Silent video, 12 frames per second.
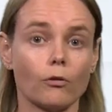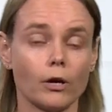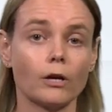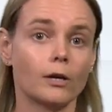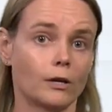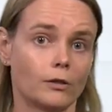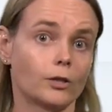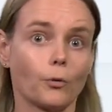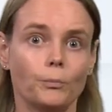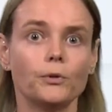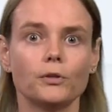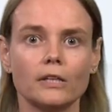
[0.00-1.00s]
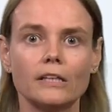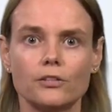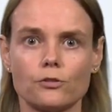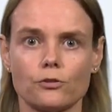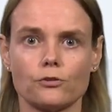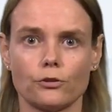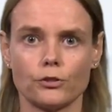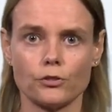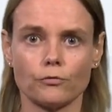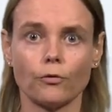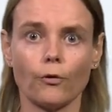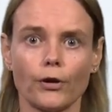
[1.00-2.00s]
or the computer needs to
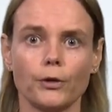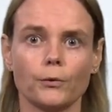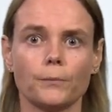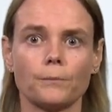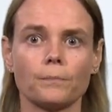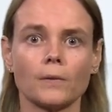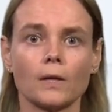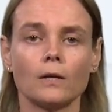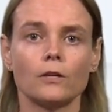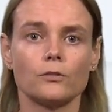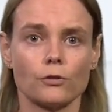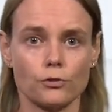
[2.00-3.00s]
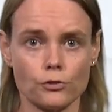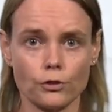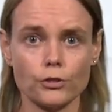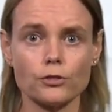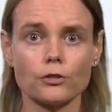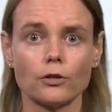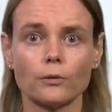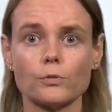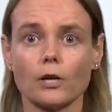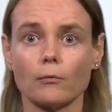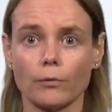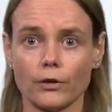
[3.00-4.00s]
search for you. So search
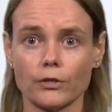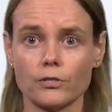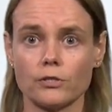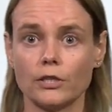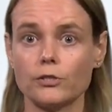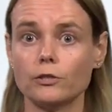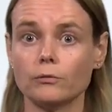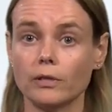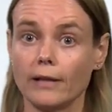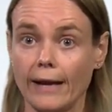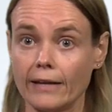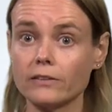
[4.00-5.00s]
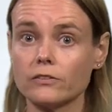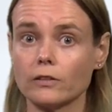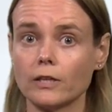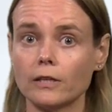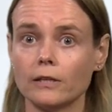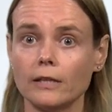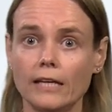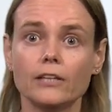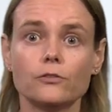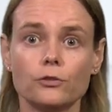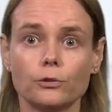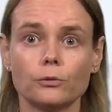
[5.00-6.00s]
terms are words that you will enter
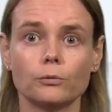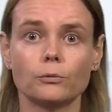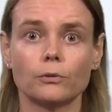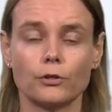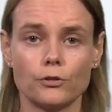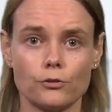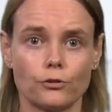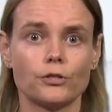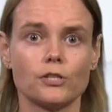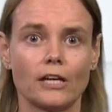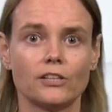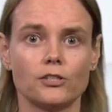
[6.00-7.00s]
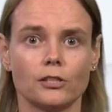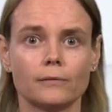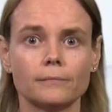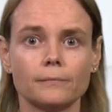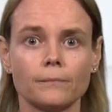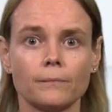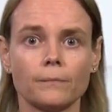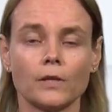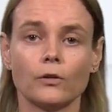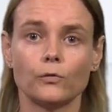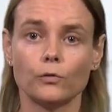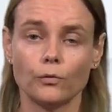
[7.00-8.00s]
into a search engine
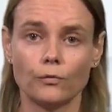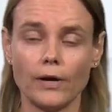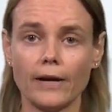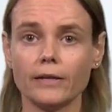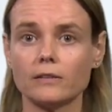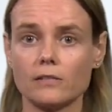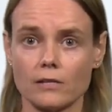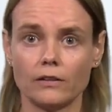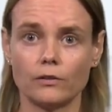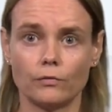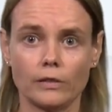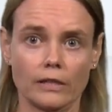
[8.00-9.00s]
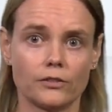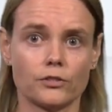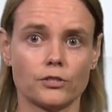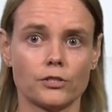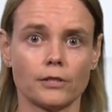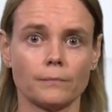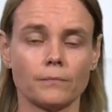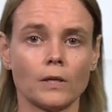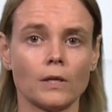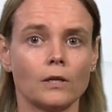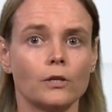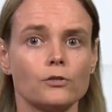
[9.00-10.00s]
to find the scientific literature.
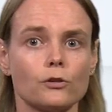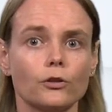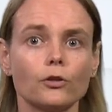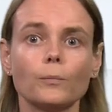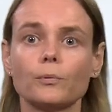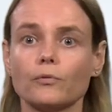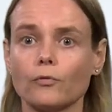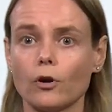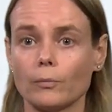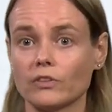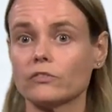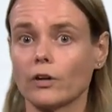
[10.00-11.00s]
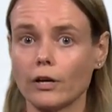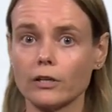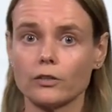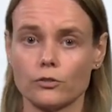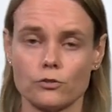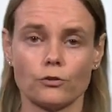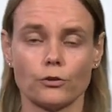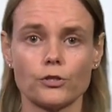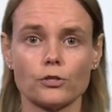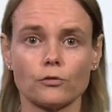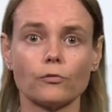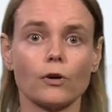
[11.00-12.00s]
So you'll perform a targeted
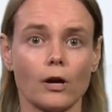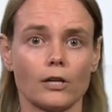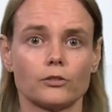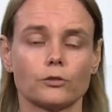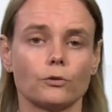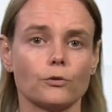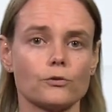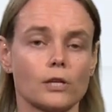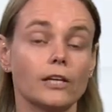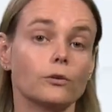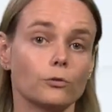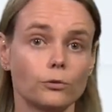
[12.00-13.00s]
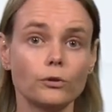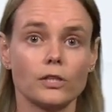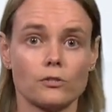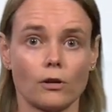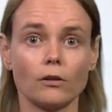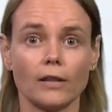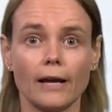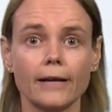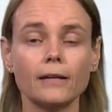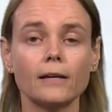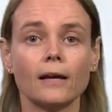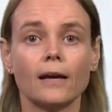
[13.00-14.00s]
search for articles, and you'll do this
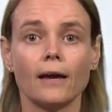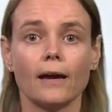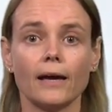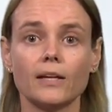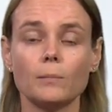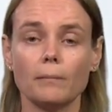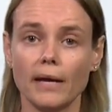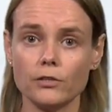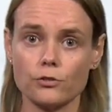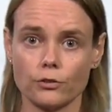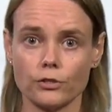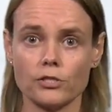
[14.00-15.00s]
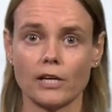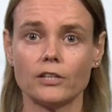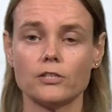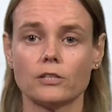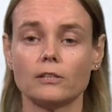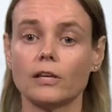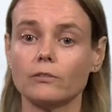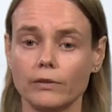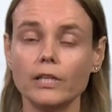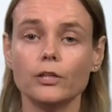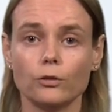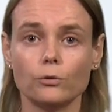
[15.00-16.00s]
online, and the main search engine that
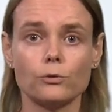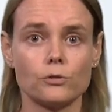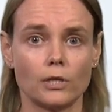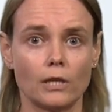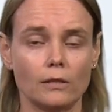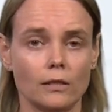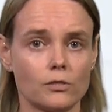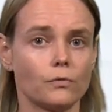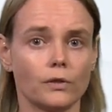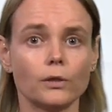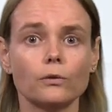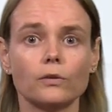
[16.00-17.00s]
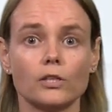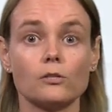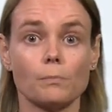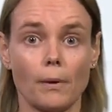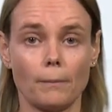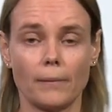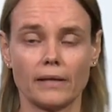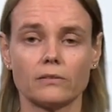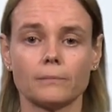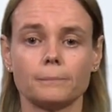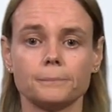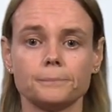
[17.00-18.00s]
we use in this field is
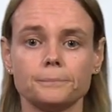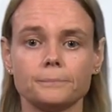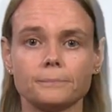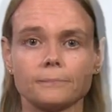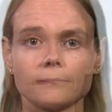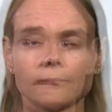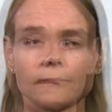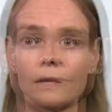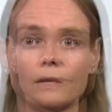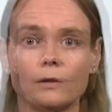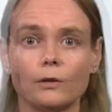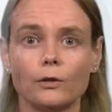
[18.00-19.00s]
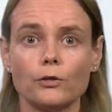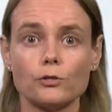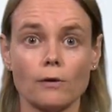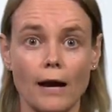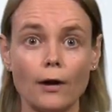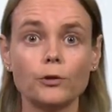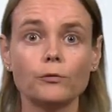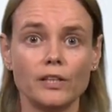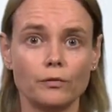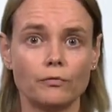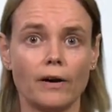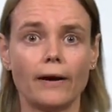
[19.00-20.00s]
PubMed. So how do we
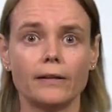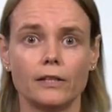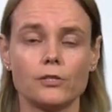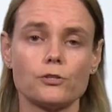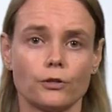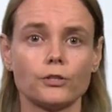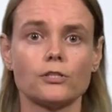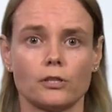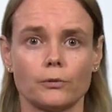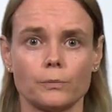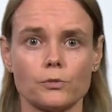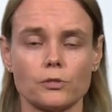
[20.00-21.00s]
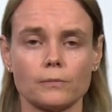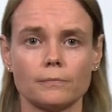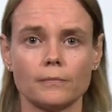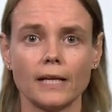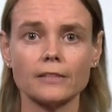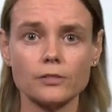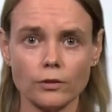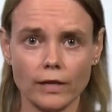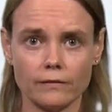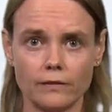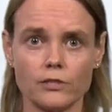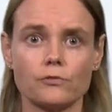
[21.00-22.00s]
define these search terms? Let's look
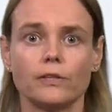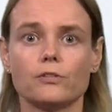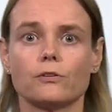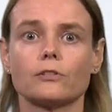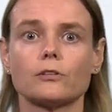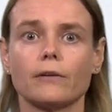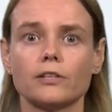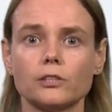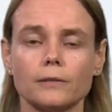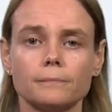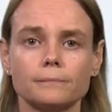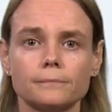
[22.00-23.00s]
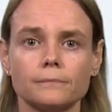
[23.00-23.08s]
at this research question.